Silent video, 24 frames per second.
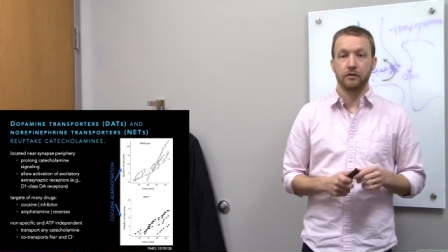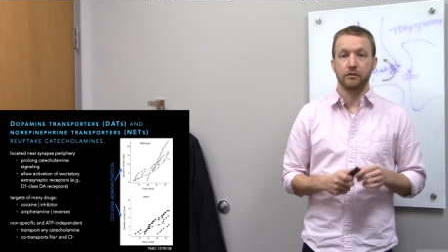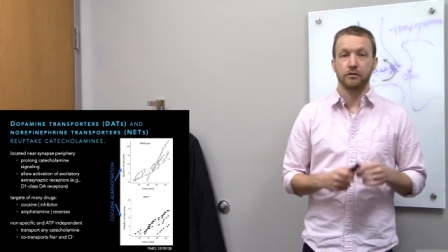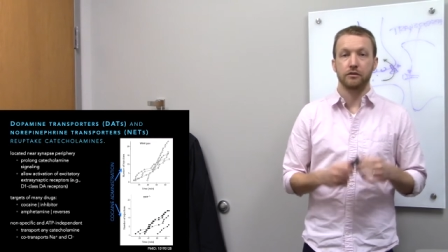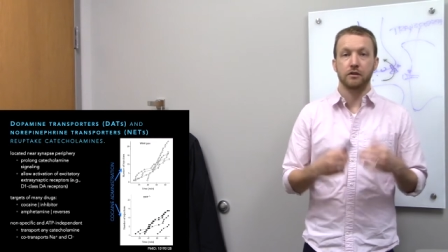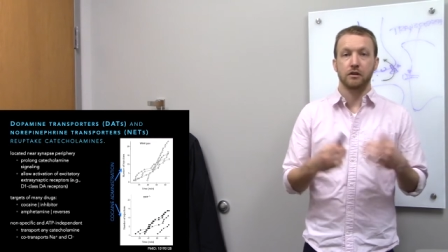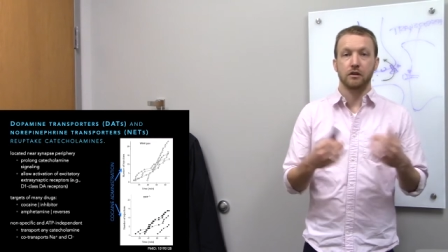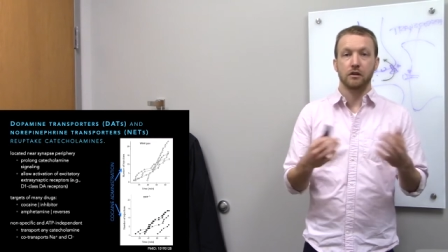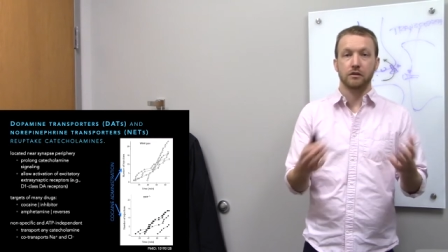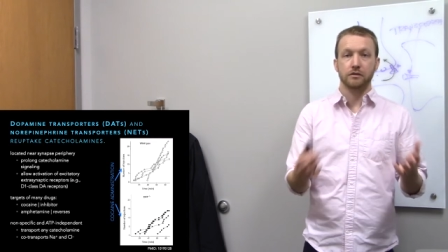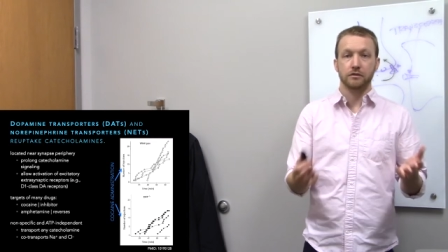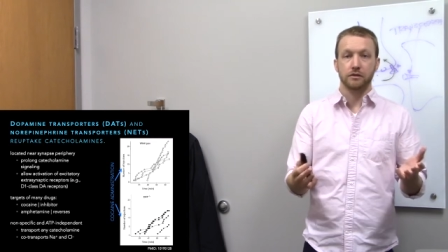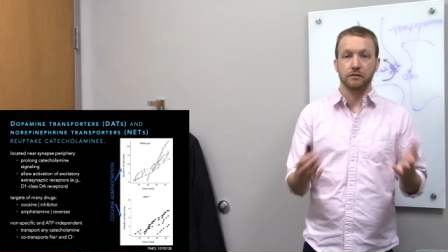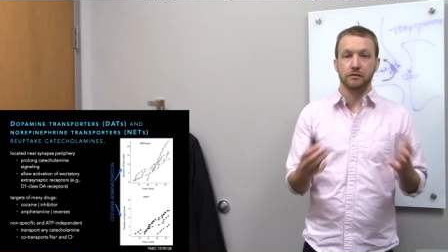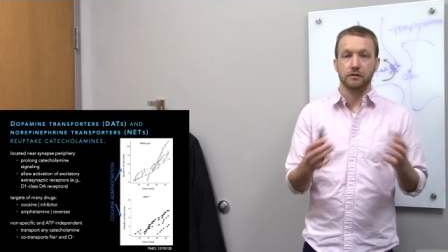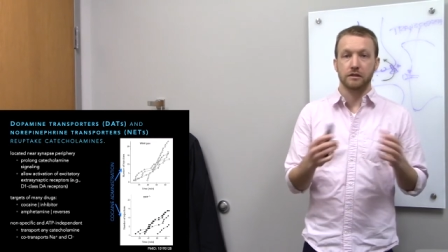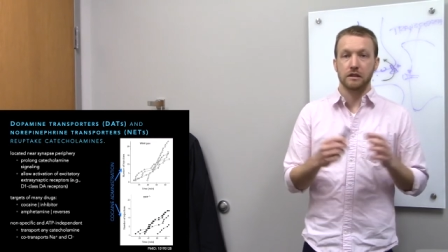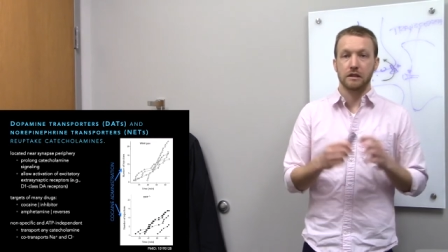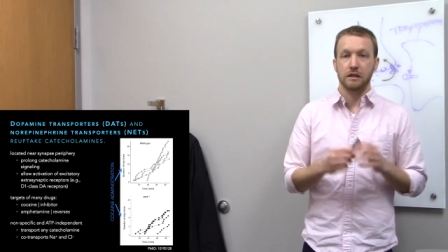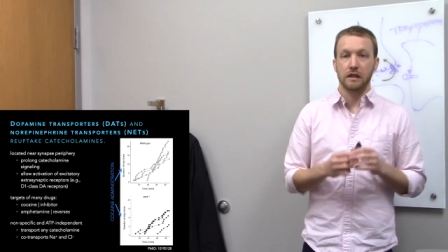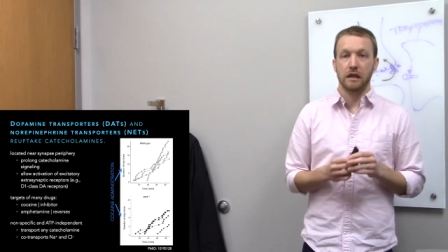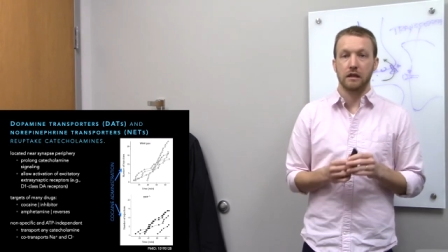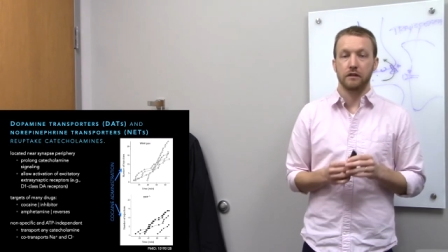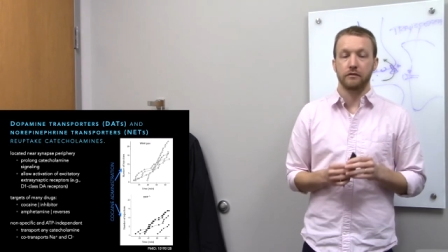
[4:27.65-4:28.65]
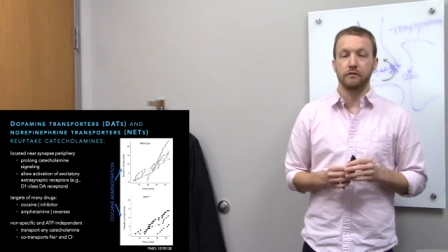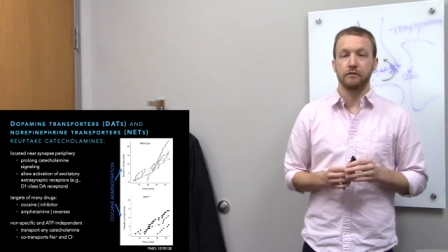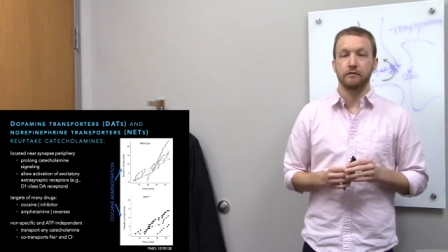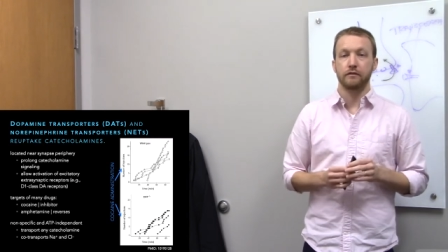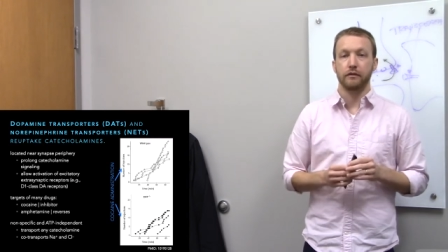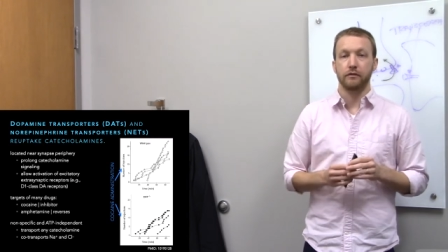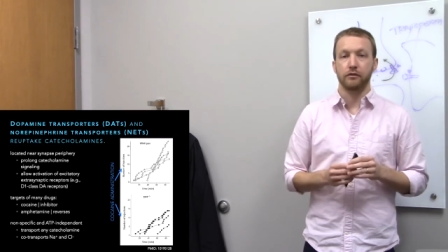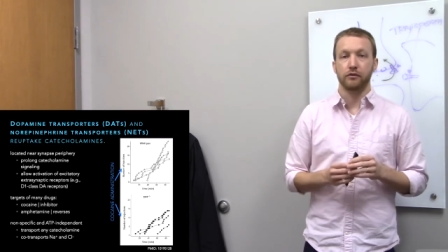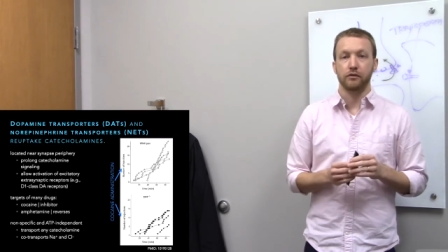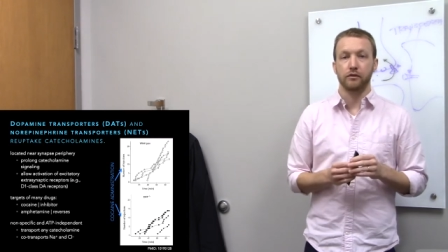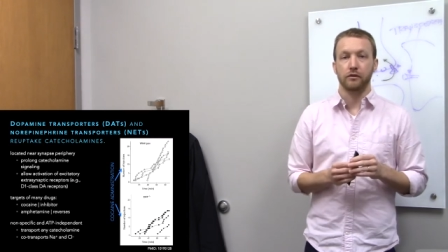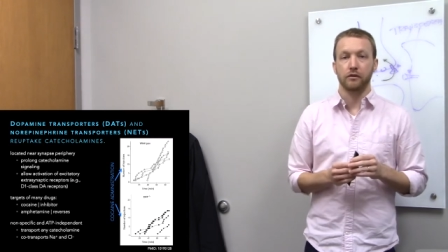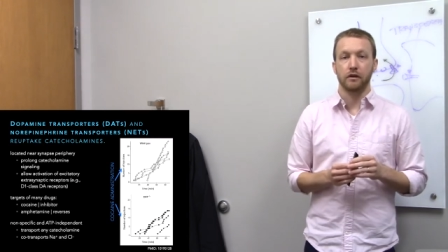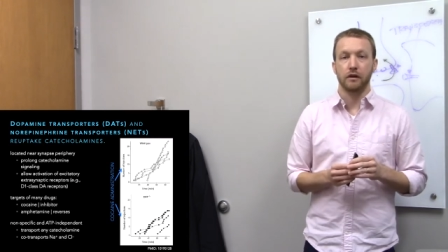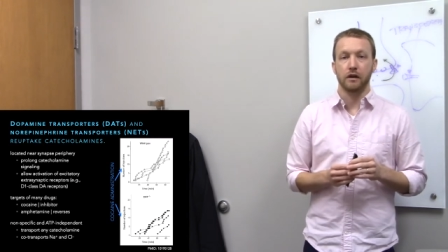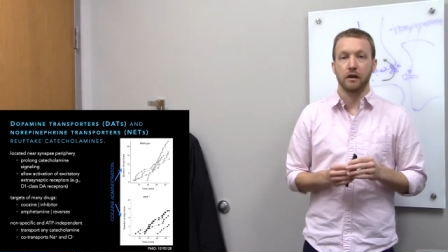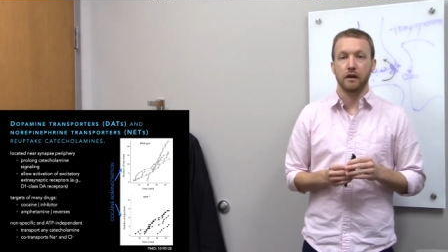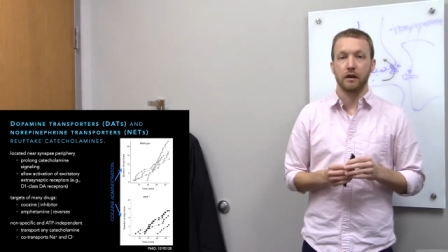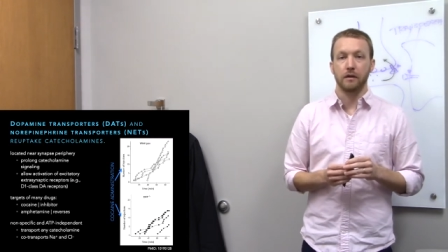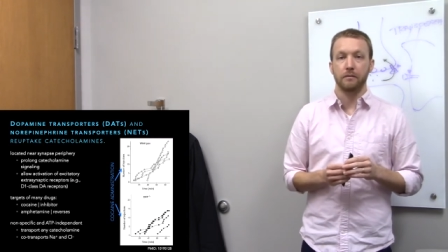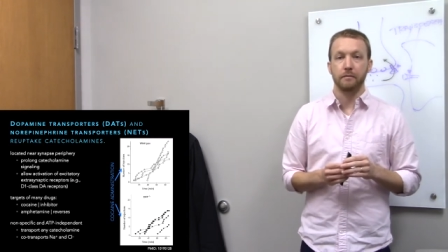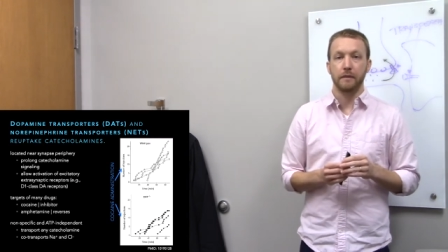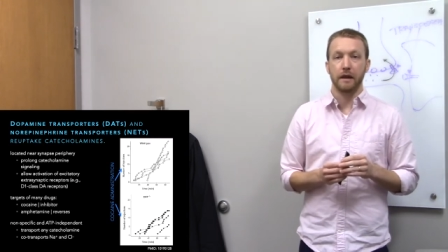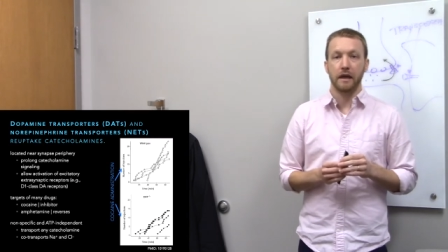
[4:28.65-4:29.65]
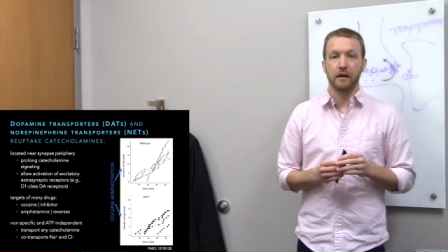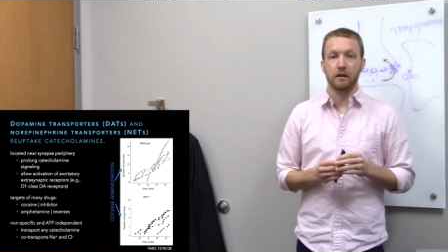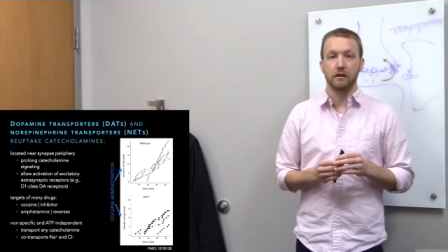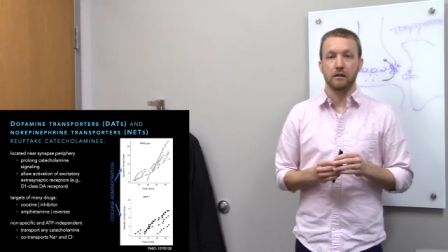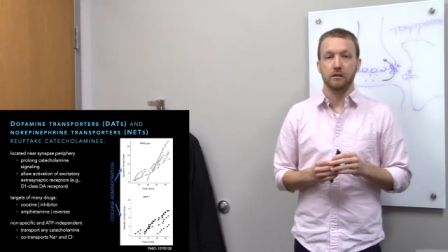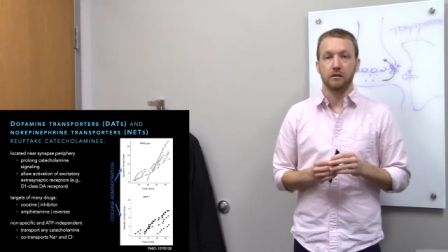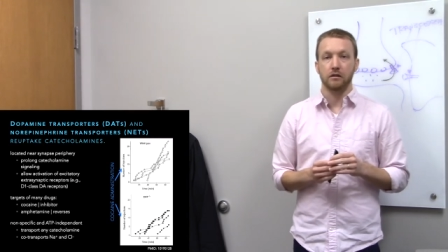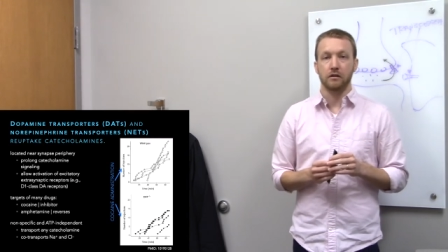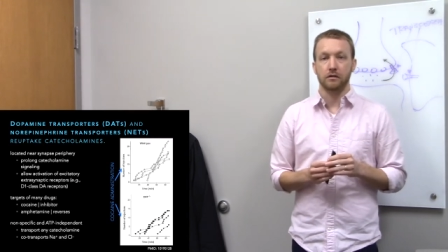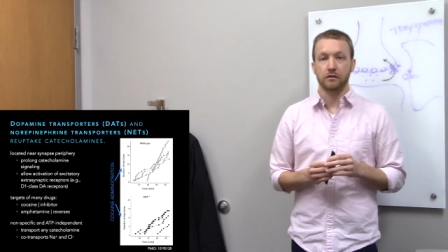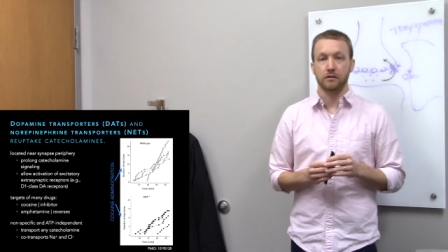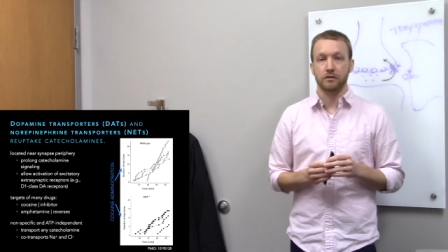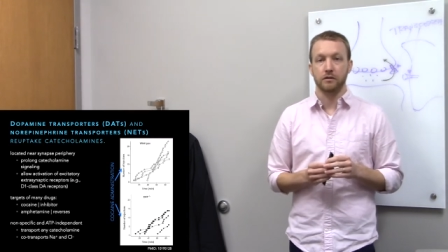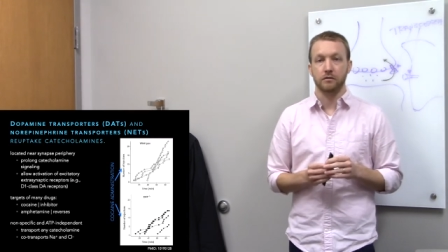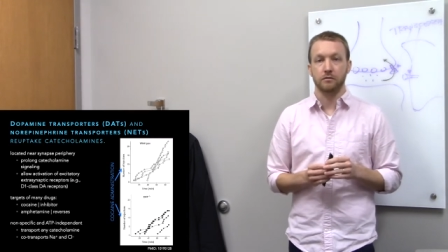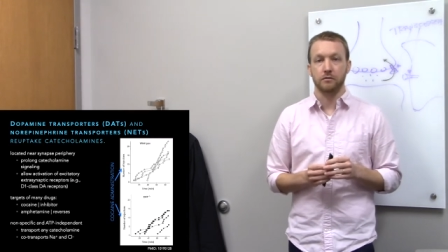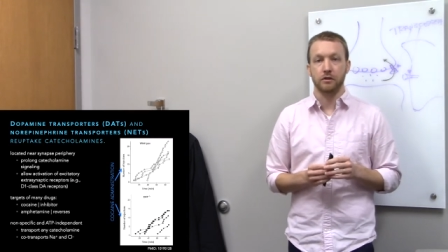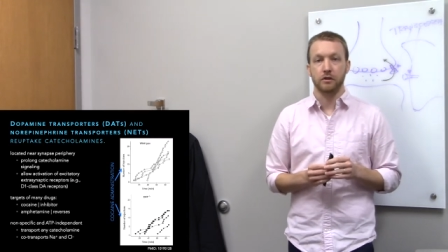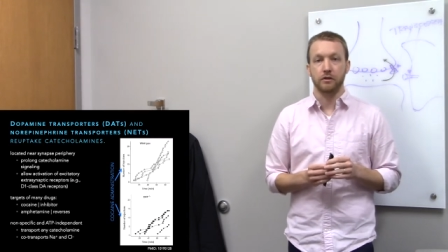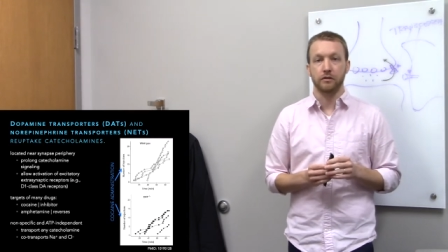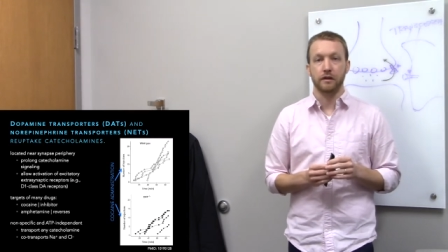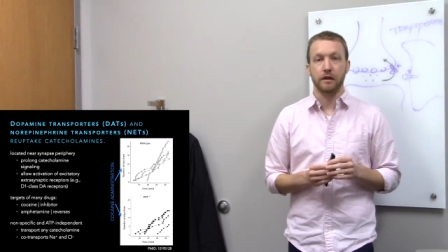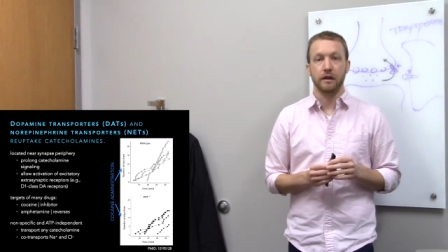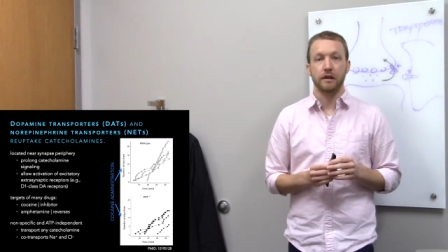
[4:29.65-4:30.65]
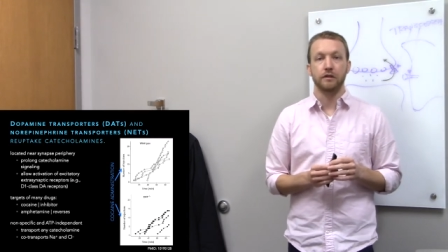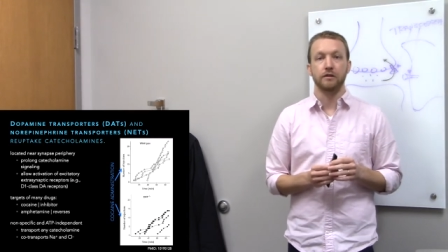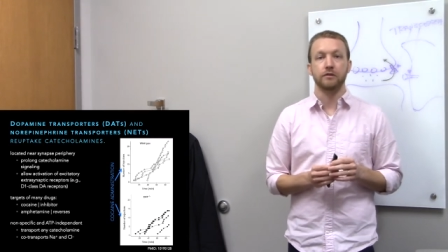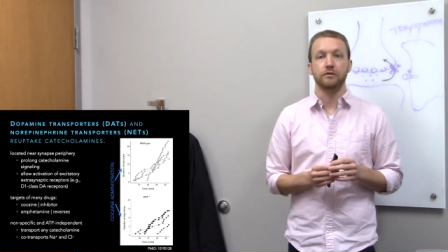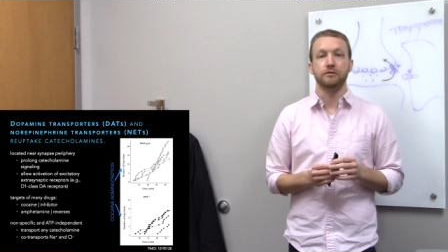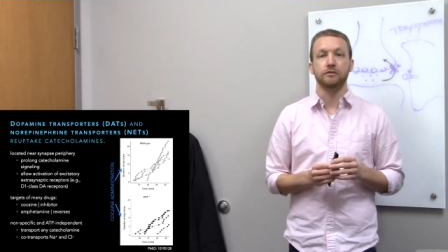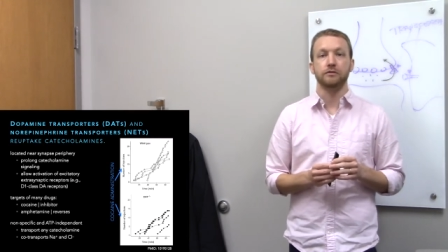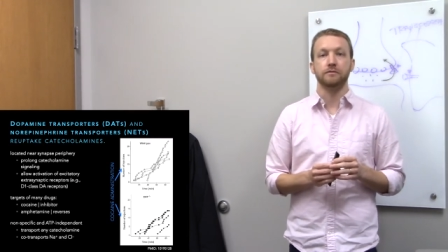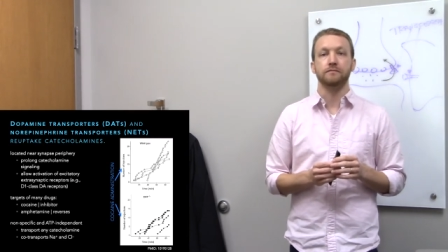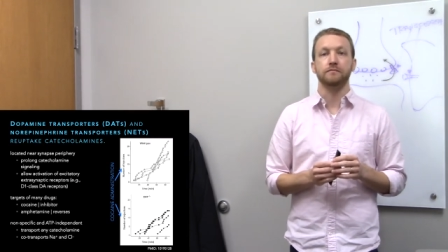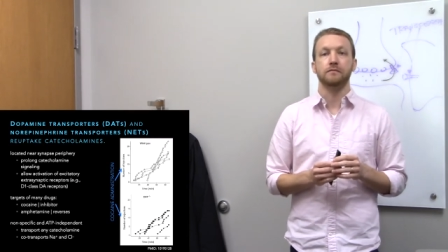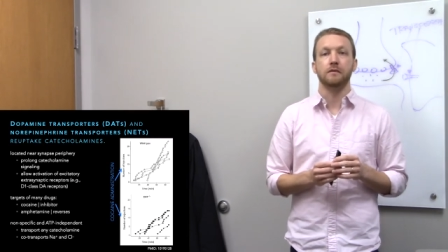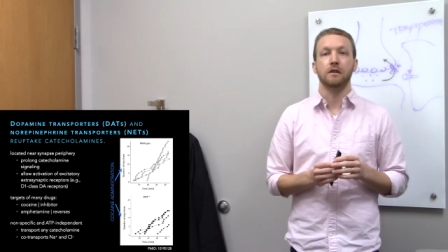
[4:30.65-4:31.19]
You can also see that if you've ever uh, met a long-term cocaine user.